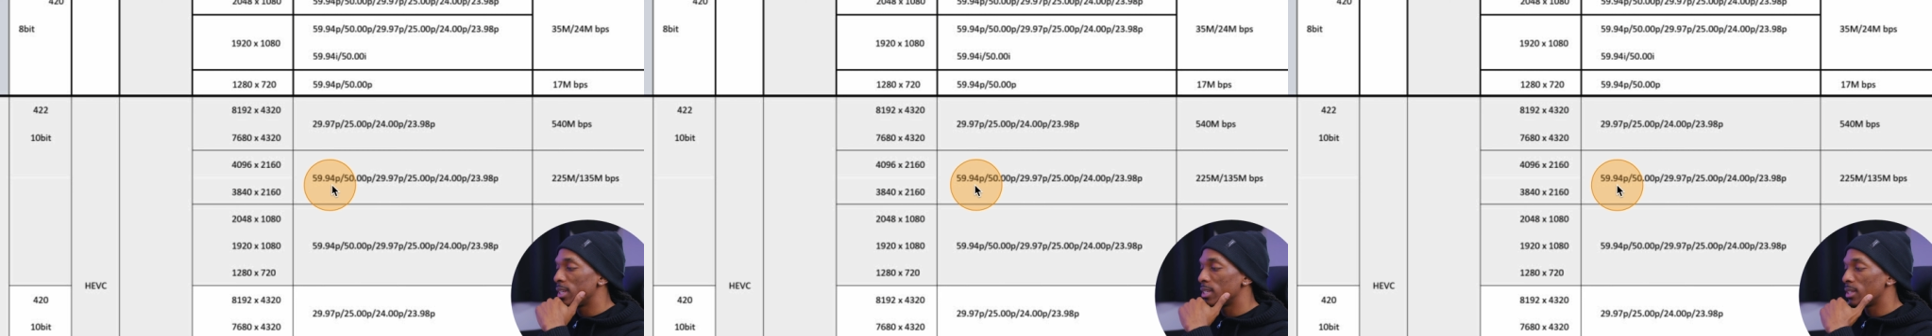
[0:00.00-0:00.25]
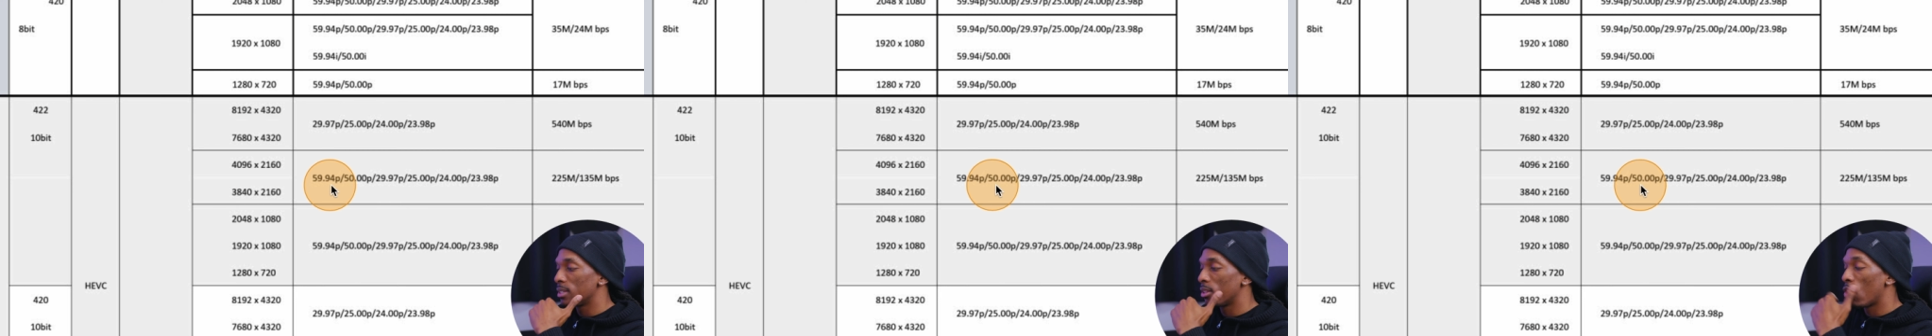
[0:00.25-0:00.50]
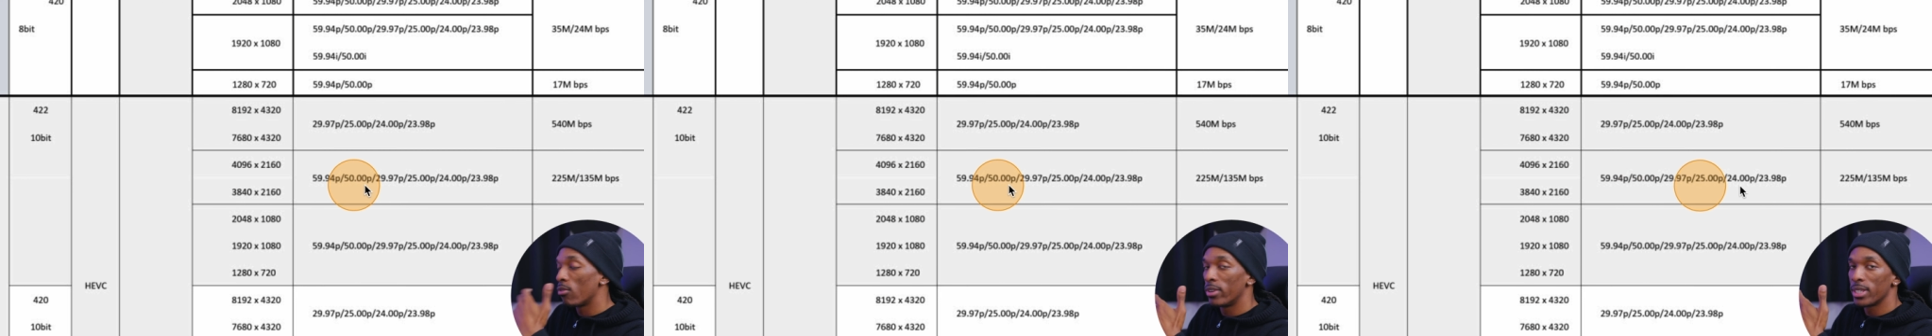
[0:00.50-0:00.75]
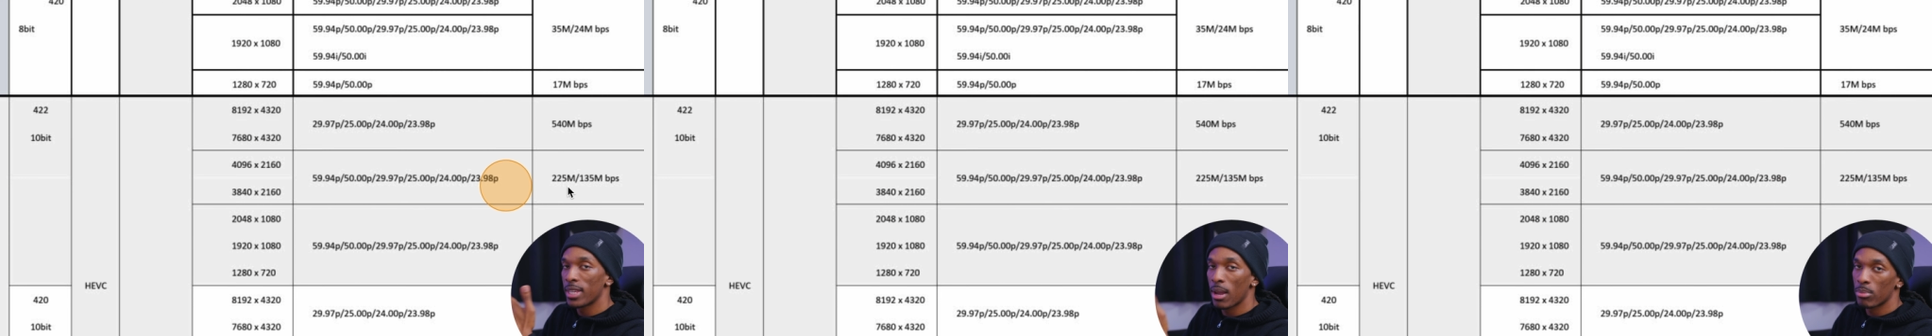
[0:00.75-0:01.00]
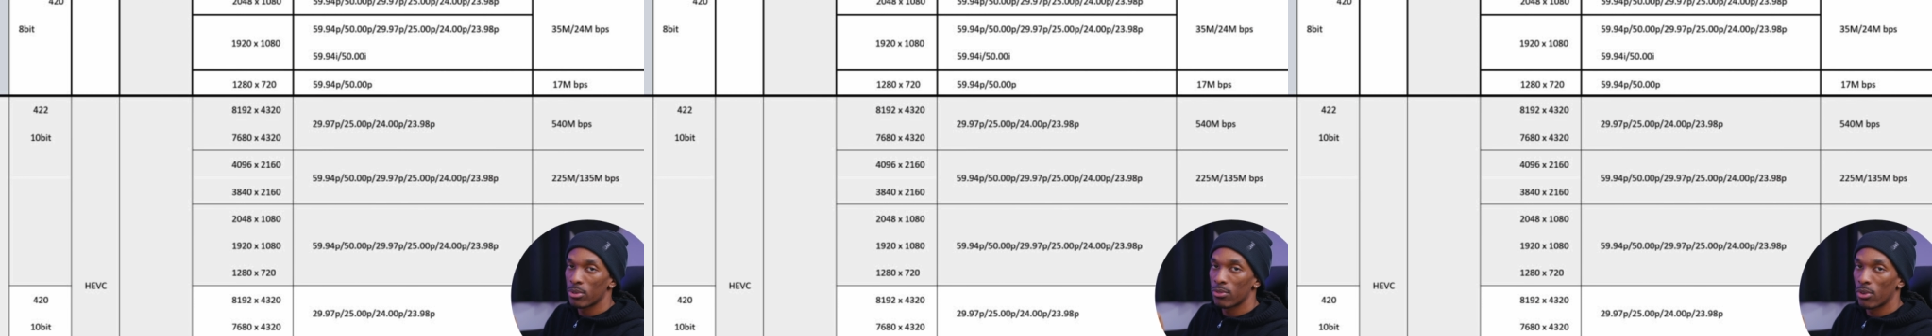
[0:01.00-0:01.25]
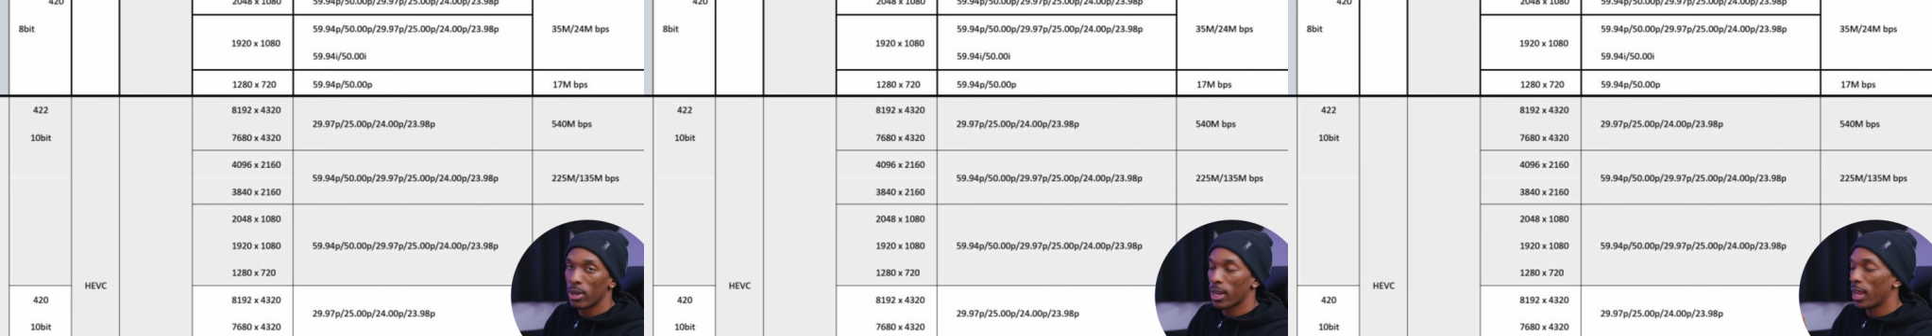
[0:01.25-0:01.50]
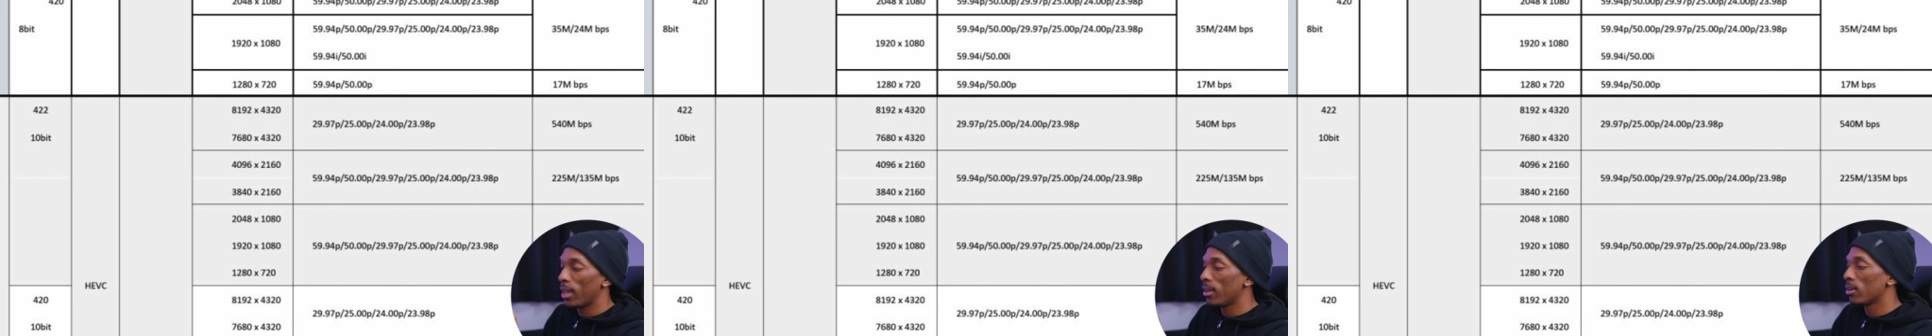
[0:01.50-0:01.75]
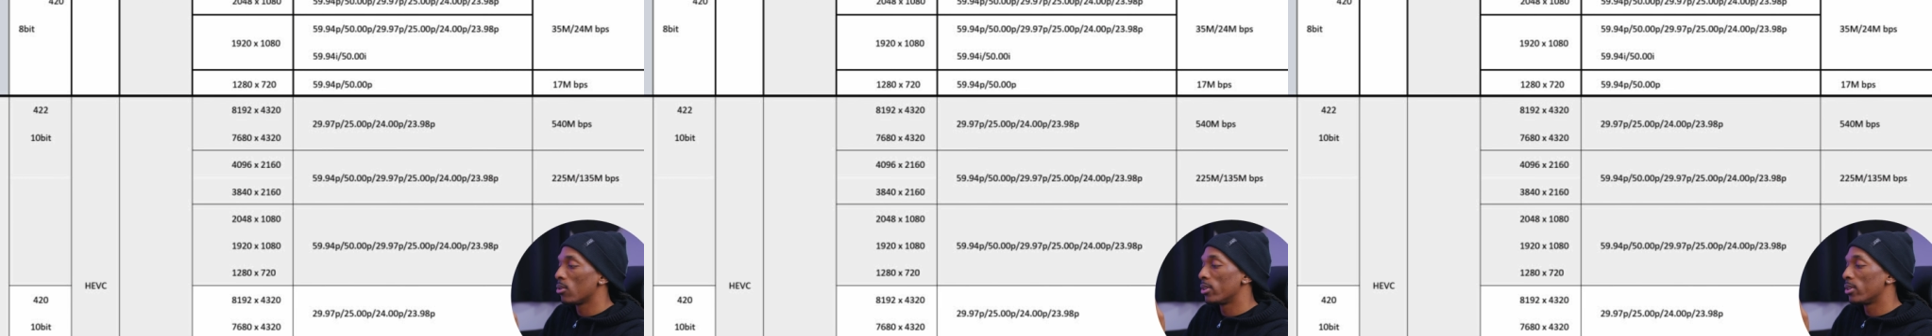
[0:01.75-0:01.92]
this is the oversampled 4K